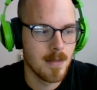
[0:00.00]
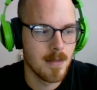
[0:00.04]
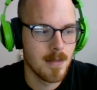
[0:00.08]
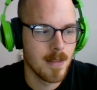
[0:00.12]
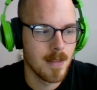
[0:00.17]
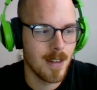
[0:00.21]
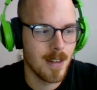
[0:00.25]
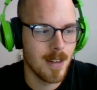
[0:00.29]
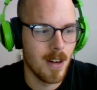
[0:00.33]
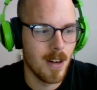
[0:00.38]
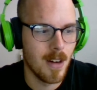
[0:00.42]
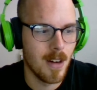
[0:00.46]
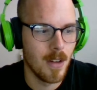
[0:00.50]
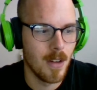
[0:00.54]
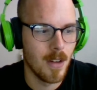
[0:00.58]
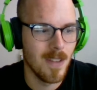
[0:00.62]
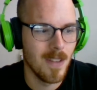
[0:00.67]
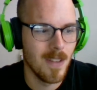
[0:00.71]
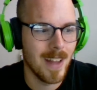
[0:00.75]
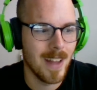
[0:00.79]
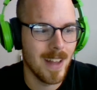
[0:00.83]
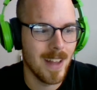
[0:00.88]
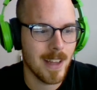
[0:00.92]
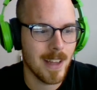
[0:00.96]
All
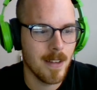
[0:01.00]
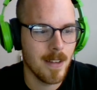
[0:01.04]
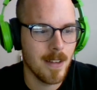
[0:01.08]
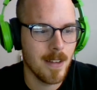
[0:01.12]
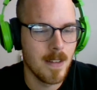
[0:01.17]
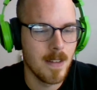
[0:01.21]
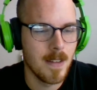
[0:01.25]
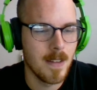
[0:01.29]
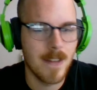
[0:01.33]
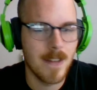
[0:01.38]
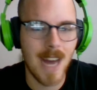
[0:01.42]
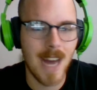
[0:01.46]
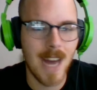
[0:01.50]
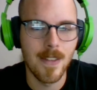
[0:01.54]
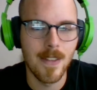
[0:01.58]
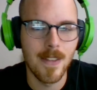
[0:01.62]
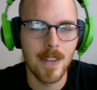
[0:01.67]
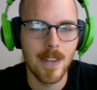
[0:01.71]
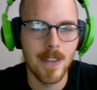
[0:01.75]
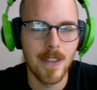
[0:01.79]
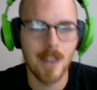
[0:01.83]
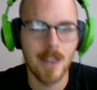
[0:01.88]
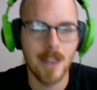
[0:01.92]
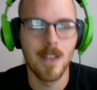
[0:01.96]
like five of
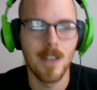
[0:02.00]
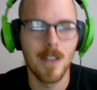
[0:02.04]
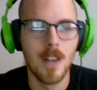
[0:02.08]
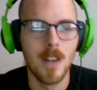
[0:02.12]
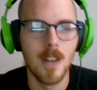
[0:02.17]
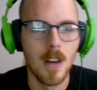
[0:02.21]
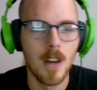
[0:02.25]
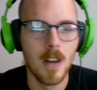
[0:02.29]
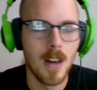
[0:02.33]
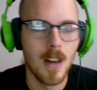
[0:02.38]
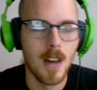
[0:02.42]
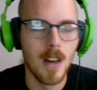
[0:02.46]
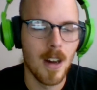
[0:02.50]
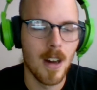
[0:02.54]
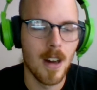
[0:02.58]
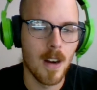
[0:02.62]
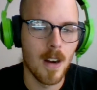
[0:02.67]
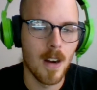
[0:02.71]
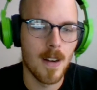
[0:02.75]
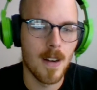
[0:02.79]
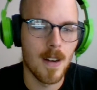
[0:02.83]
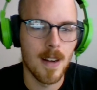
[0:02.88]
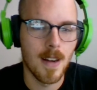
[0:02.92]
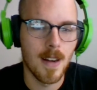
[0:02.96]
you.
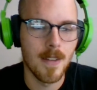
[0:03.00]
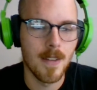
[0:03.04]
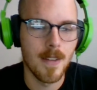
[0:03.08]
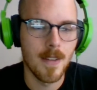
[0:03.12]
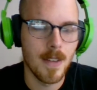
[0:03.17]
Or, well,